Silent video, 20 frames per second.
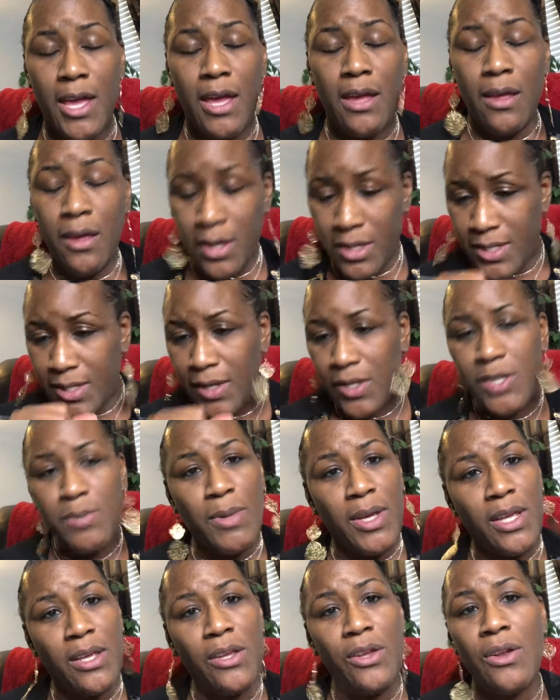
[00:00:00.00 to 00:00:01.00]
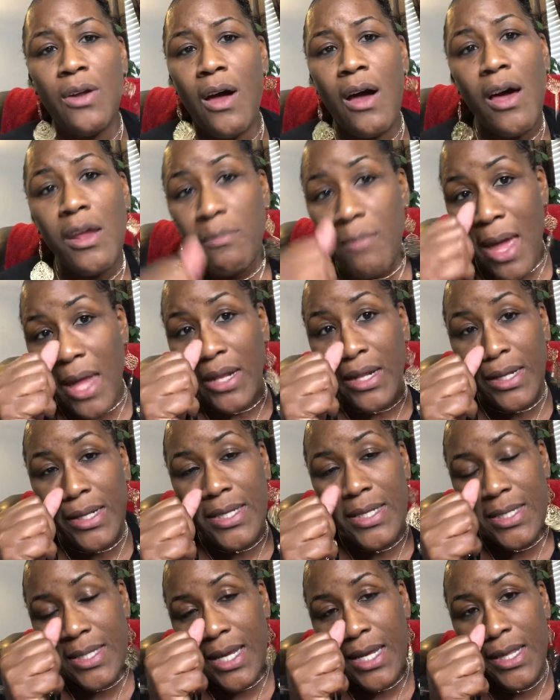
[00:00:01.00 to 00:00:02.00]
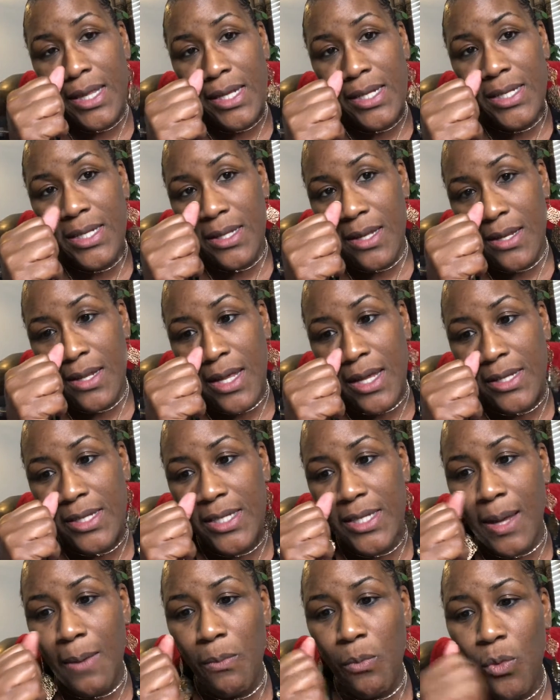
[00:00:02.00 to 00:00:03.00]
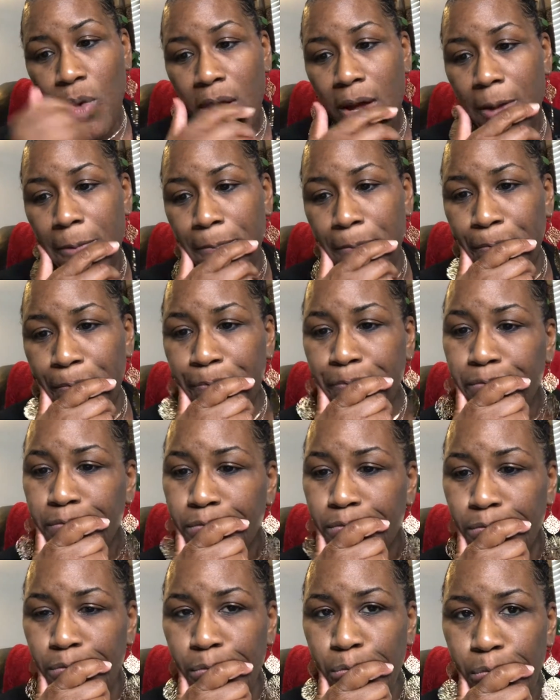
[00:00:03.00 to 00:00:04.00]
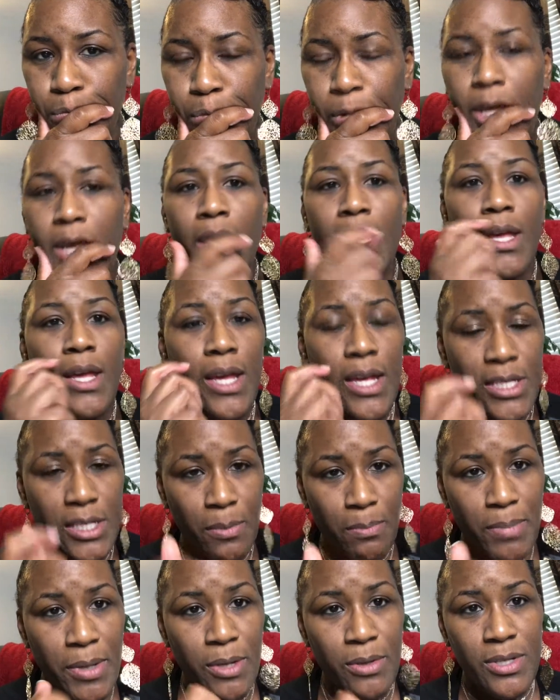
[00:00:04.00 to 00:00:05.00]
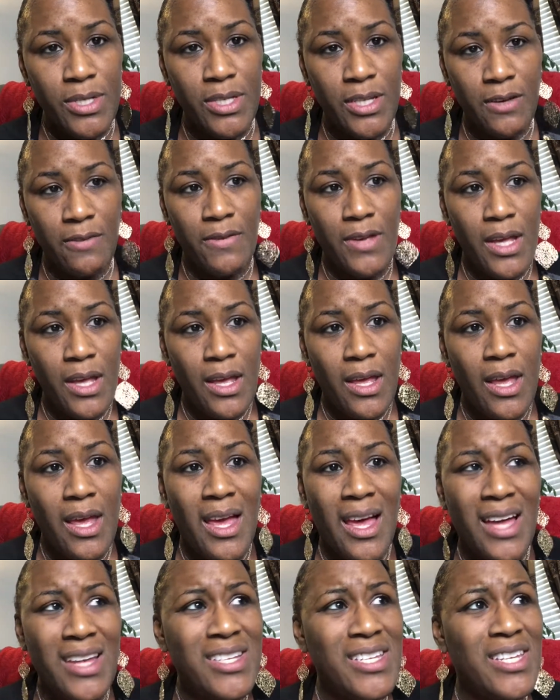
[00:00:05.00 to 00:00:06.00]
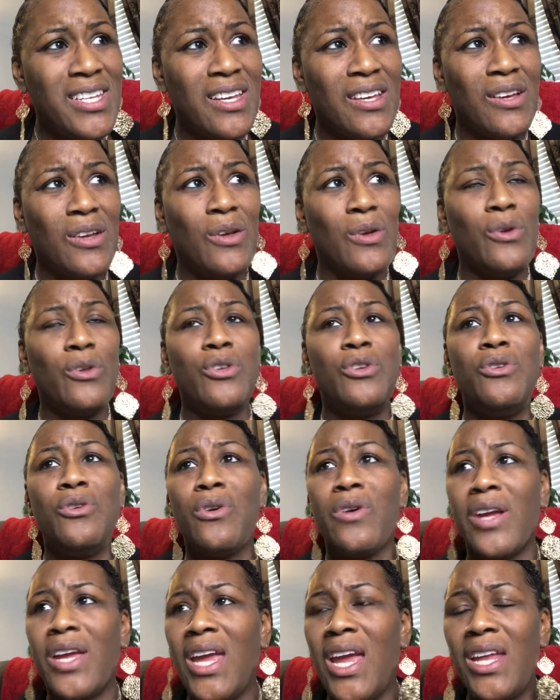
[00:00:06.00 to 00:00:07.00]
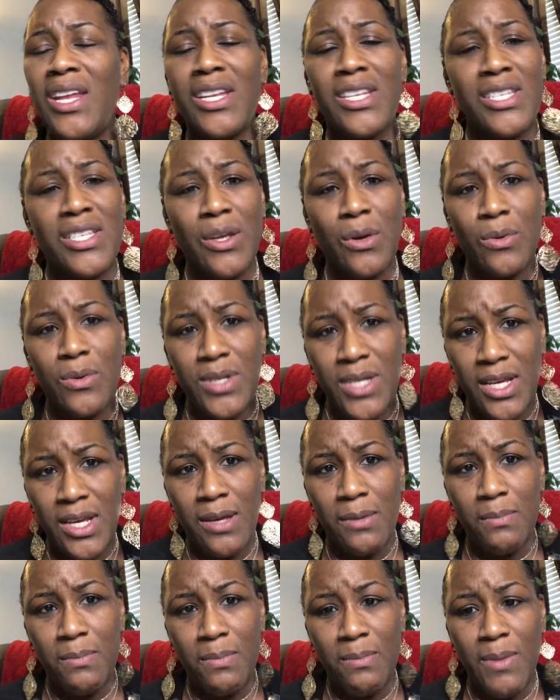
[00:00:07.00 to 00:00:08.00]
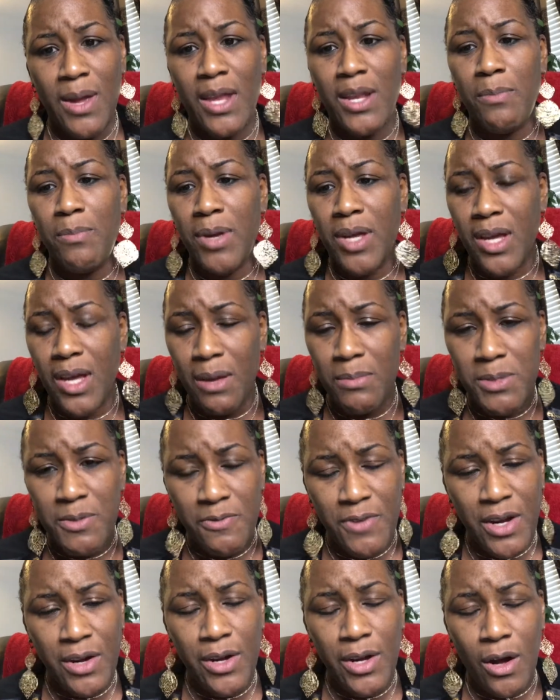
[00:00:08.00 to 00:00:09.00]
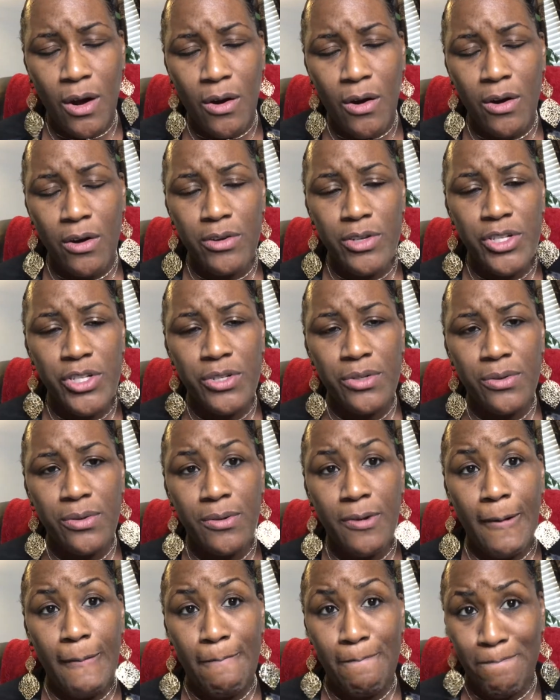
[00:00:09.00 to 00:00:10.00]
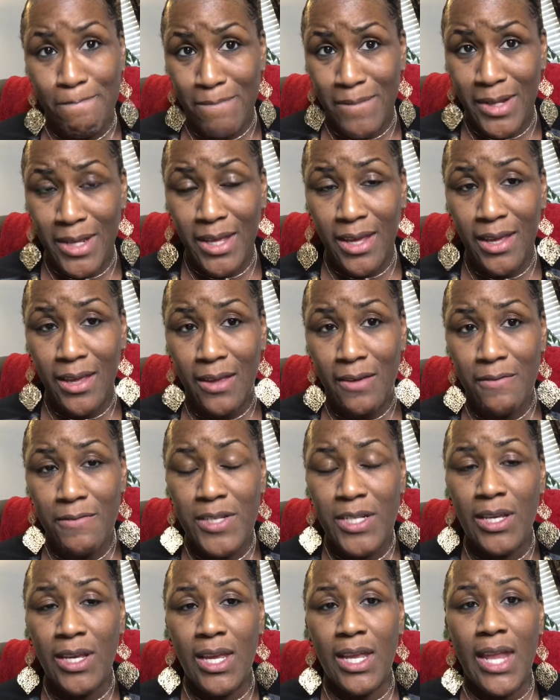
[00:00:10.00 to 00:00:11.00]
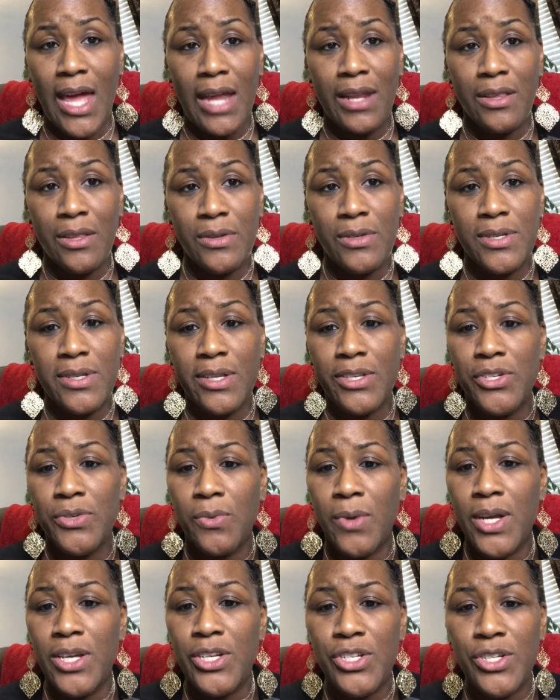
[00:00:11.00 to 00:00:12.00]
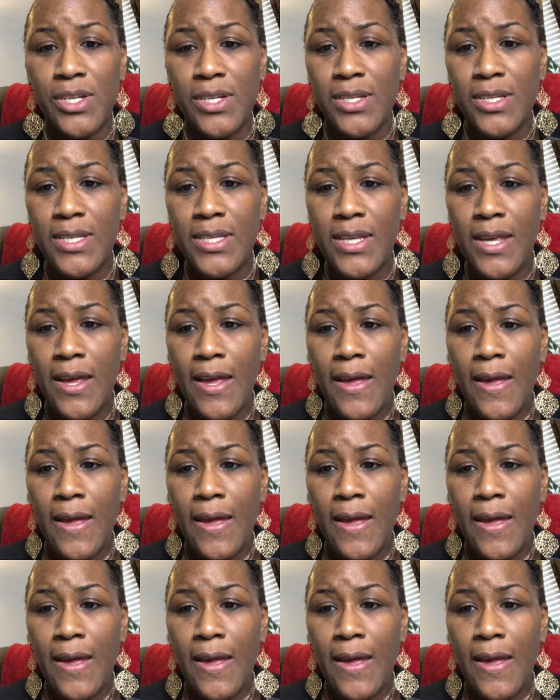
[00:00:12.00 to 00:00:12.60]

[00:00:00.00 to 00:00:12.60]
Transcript: you don't automatically see that someone is abusive until you're in it so deep, and it becomes very hard to leave, to get out of those situations.